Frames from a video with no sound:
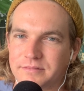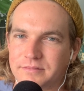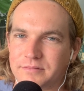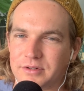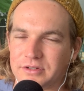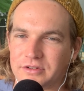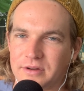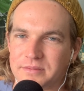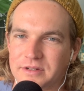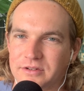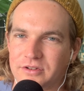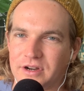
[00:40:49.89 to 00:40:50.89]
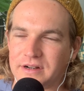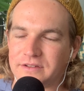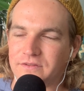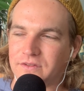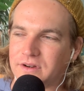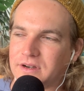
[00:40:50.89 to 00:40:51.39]
prescription drugs
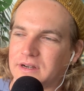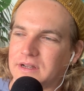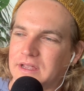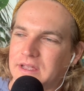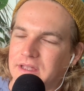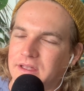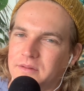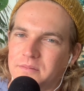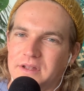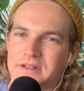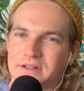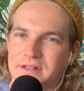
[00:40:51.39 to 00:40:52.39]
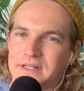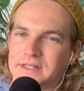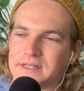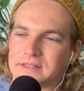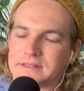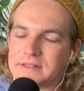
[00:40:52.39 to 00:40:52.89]
for mental
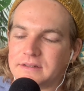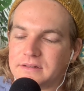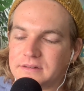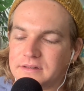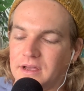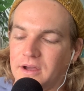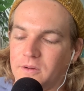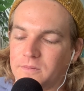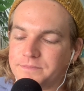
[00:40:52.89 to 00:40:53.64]
illness. So,